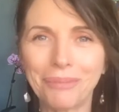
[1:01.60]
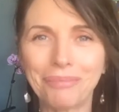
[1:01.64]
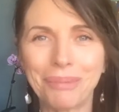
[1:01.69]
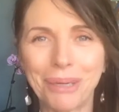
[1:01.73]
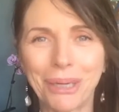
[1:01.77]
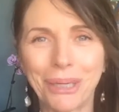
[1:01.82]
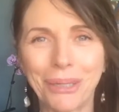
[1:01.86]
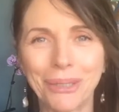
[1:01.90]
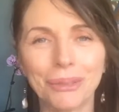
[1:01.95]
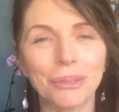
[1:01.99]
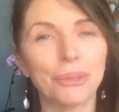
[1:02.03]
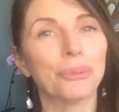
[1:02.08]

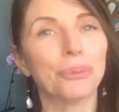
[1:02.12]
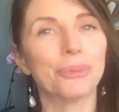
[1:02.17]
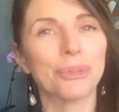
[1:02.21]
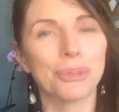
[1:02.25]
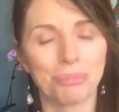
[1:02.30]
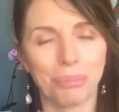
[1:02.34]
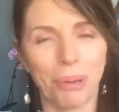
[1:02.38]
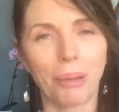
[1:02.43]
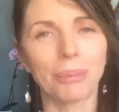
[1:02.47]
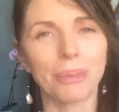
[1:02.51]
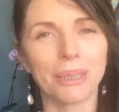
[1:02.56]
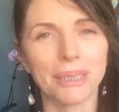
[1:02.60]
parent who was
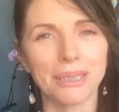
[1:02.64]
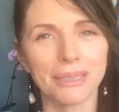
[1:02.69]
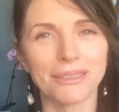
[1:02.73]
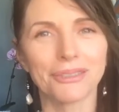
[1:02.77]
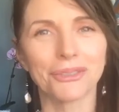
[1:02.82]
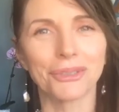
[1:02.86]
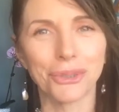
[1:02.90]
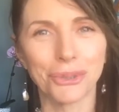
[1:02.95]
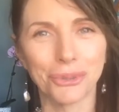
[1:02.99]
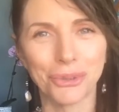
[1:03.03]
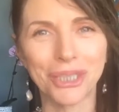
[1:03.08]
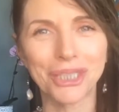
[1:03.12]
probably a little
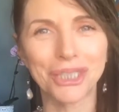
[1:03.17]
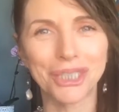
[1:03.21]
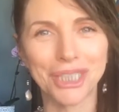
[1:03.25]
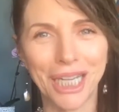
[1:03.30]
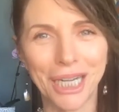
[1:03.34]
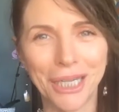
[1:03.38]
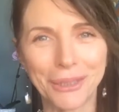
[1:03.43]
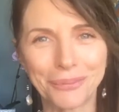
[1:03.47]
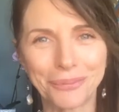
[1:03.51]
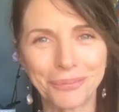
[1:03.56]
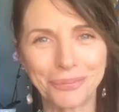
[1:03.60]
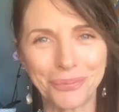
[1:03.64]
stressed
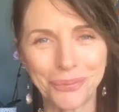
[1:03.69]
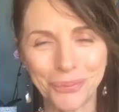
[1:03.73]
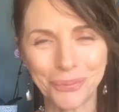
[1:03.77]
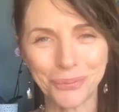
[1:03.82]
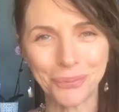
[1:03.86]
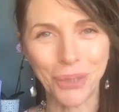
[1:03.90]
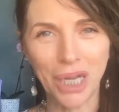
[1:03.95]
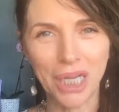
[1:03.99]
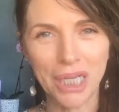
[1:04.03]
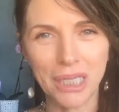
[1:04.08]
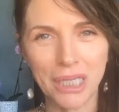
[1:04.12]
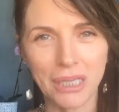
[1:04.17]
out,
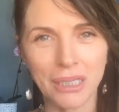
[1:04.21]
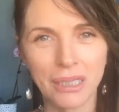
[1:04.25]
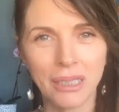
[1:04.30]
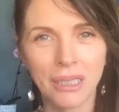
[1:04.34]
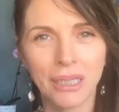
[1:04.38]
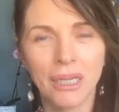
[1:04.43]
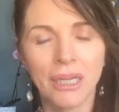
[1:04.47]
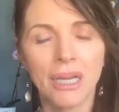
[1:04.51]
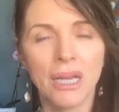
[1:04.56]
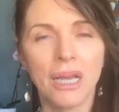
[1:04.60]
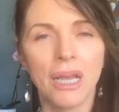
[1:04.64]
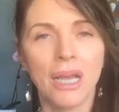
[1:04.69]
right?
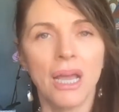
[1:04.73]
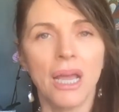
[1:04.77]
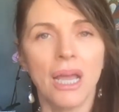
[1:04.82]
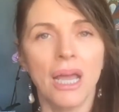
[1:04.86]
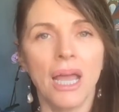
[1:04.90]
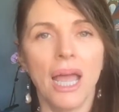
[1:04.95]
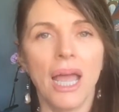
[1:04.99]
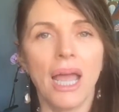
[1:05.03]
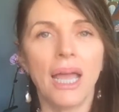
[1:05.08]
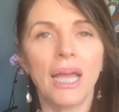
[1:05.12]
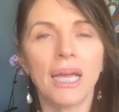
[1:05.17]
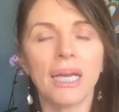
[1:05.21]

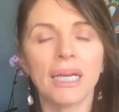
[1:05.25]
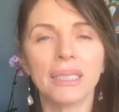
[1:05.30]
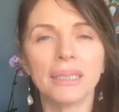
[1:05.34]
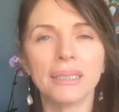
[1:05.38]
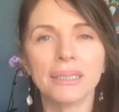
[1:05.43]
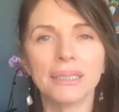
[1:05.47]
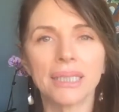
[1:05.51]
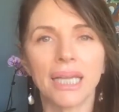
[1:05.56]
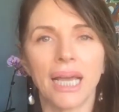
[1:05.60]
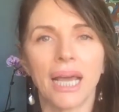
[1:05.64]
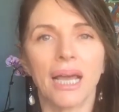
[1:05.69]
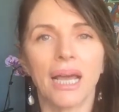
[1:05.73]

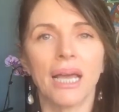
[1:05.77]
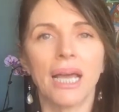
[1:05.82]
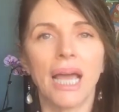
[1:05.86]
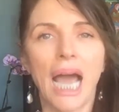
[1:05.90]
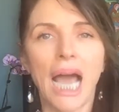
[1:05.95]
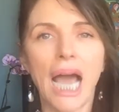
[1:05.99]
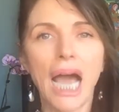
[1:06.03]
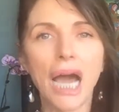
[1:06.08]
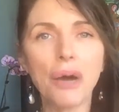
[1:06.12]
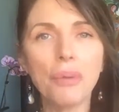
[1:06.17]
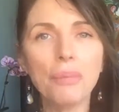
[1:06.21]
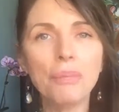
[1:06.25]
And
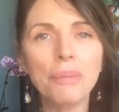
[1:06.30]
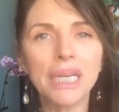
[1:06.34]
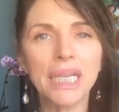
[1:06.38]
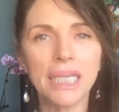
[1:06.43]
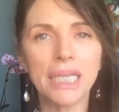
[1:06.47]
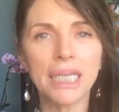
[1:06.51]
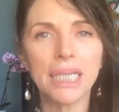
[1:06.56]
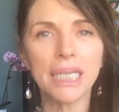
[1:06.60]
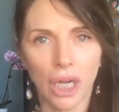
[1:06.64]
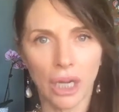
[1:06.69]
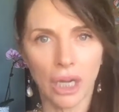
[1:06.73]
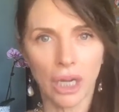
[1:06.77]
how many
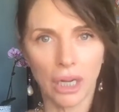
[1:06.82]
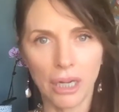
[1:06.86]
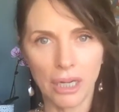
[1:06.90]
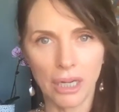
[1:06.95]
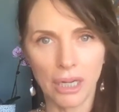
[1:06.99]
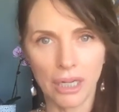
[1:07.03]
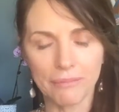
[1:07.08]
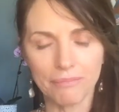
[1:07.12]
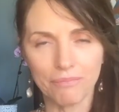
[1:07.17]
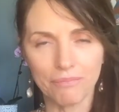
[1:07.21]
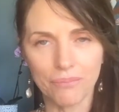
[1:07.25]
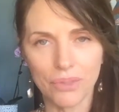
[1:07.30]

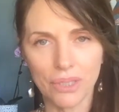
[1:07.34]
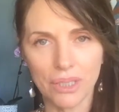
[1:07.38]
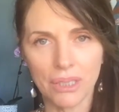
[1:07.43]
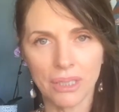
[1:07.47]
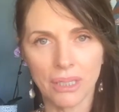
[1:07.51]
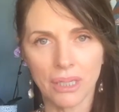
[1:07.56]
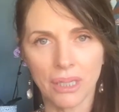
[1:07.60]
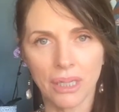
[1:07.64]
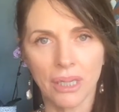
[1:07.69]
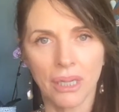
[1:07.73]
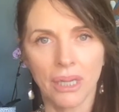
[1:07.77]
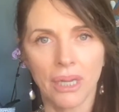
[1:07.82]
times
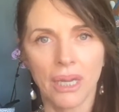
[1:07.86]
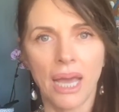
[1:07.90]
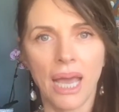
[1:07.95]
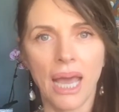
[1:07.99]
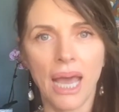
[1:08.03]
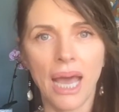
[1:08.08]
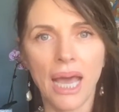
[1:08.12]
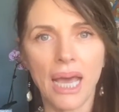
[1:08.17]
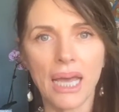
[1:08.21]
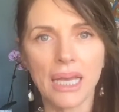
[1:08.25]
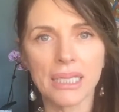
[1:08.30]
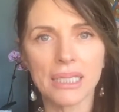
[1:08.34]

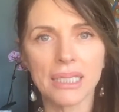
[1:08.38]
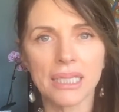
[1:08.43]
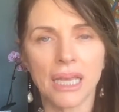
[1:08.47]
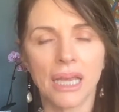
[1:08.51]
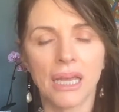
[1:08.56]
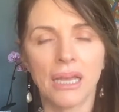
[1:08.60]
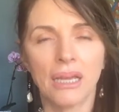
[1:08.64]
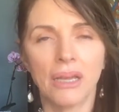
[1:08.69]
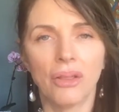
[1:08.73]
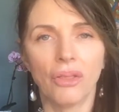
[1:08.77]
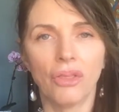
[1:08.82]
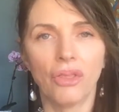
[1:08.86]
has
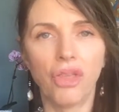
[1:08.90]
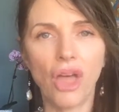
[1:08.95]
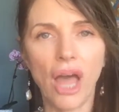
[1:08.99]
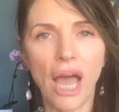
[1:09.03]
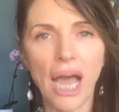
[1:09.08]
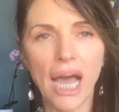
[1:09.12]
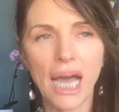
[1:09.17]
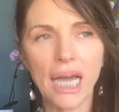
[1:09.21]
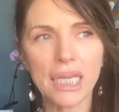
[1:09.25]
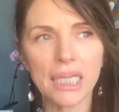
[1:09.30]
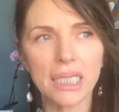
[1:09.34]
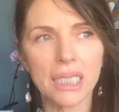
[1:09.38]

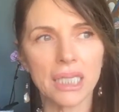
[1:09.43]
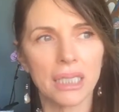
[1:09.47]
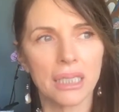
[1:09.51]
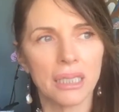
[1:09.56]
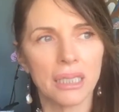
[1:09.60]
that